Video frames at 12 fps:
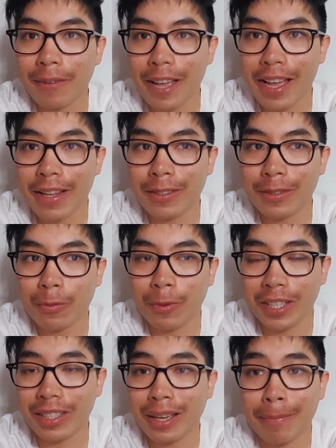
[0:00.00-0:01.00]
And
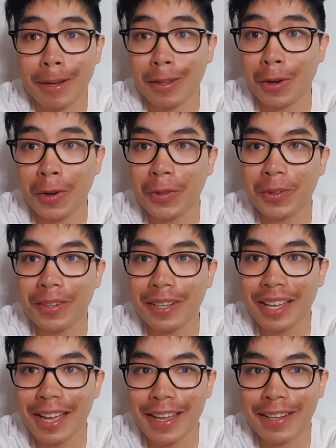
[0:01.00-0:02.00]
once I'm alone
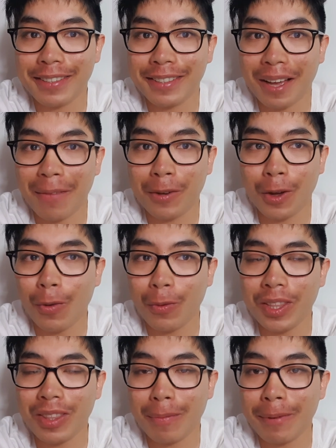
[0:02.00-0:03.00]
and not with
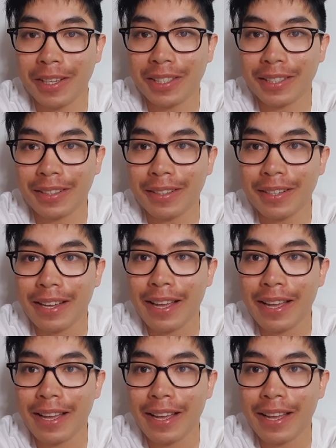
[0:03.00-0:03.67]
the person,